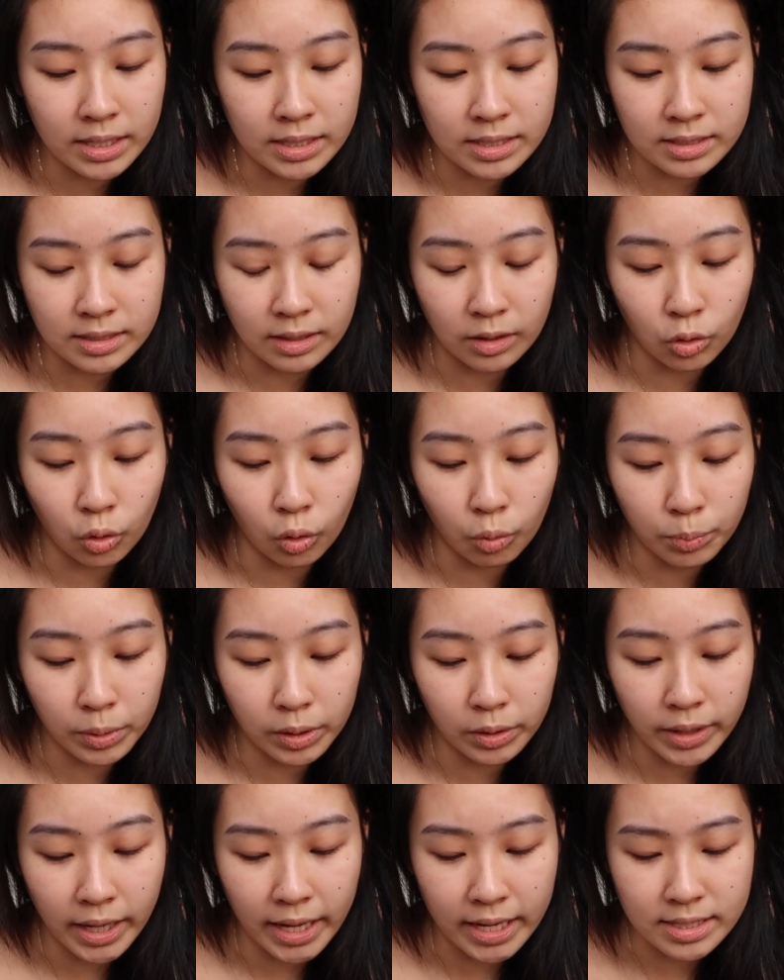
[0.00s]
It's the
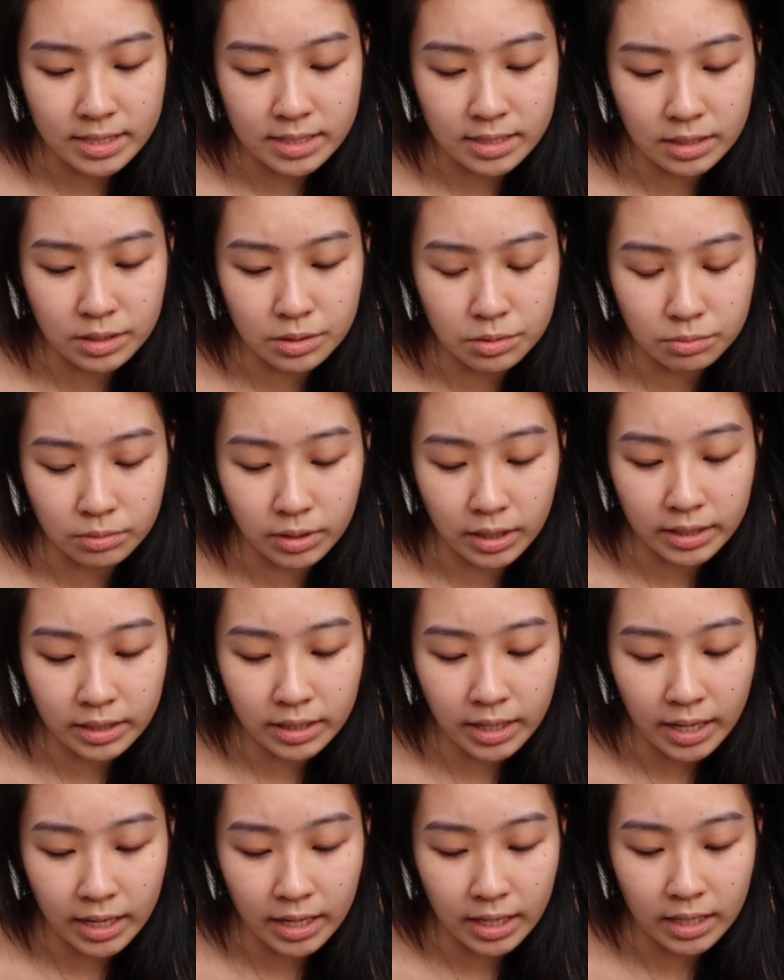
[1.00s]
Opal Essence
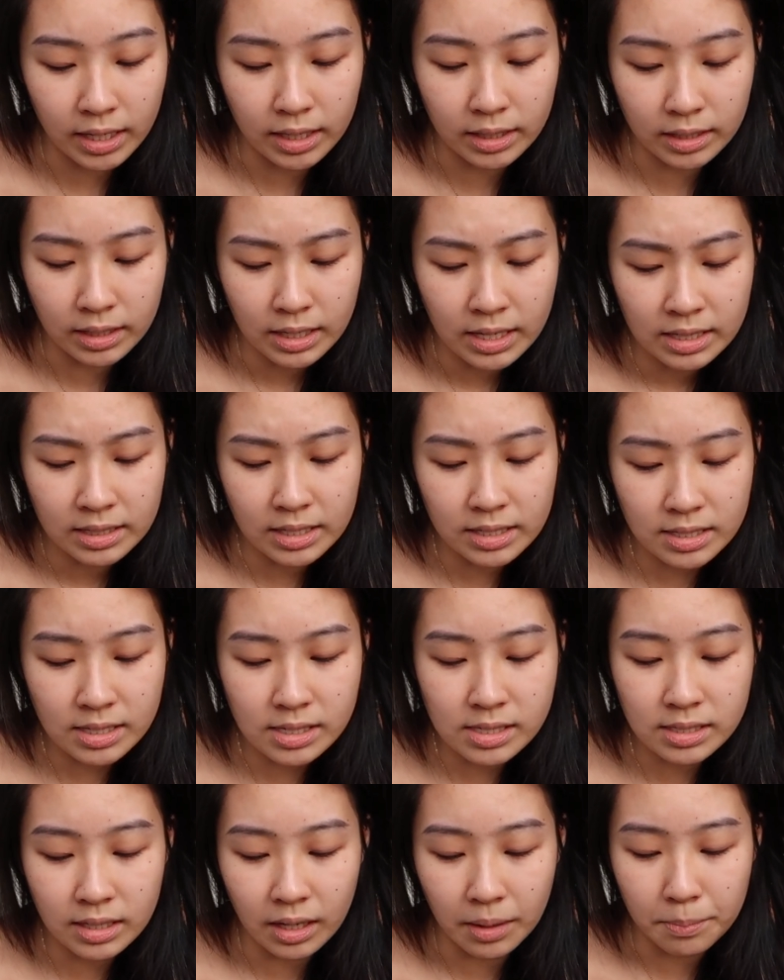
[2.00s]
one, and this
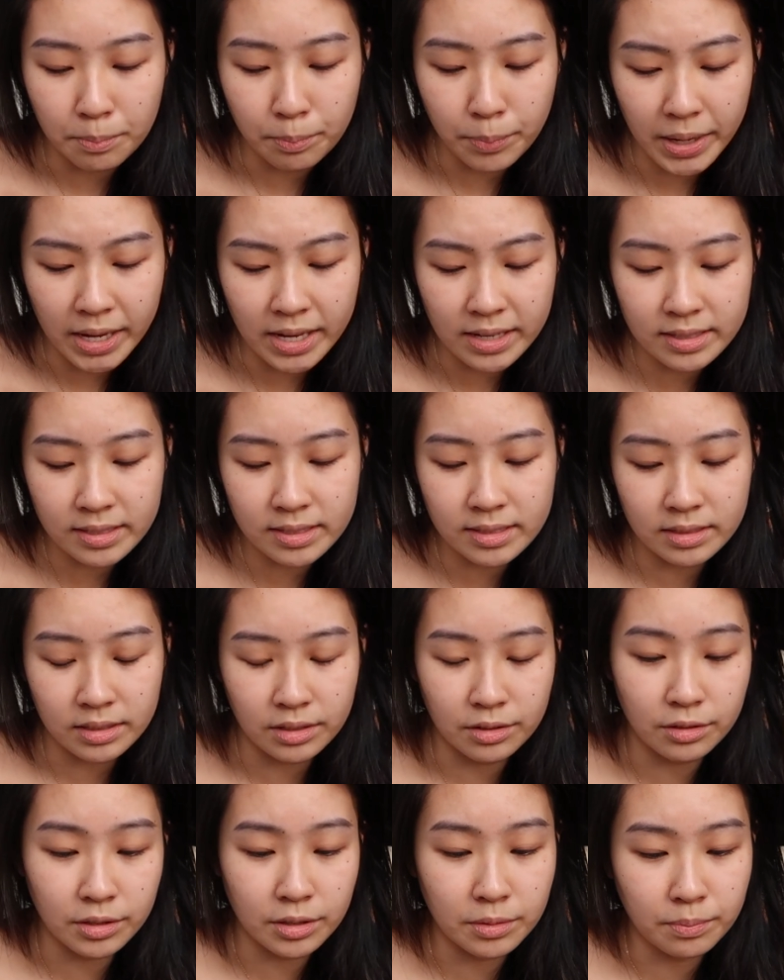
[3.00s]
is a base
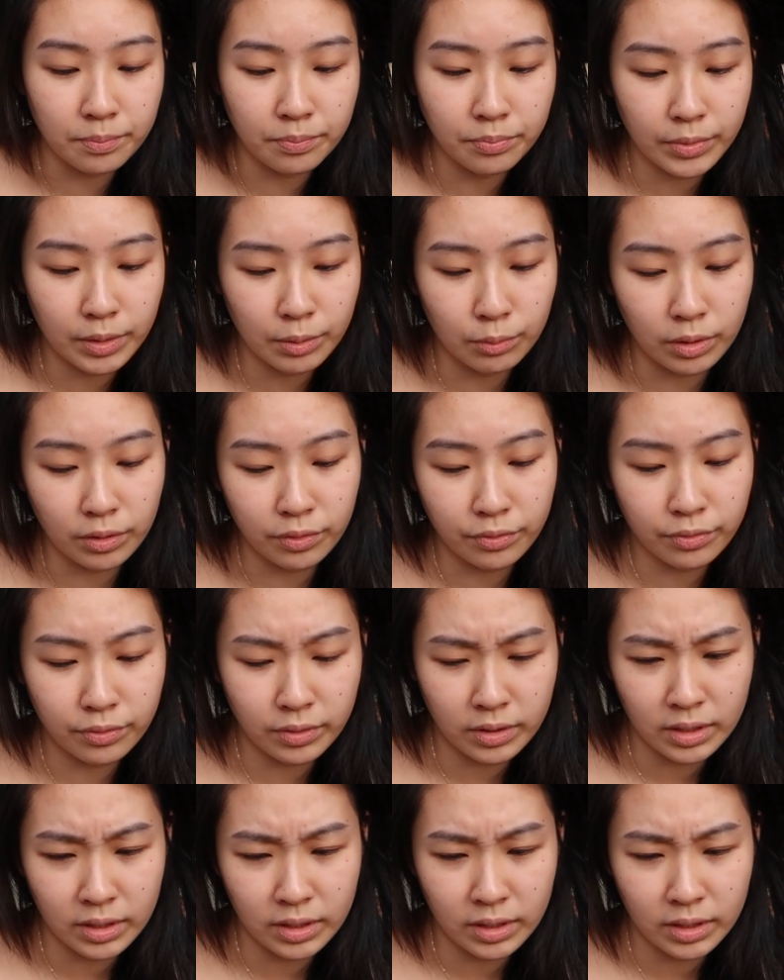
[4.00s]
serum with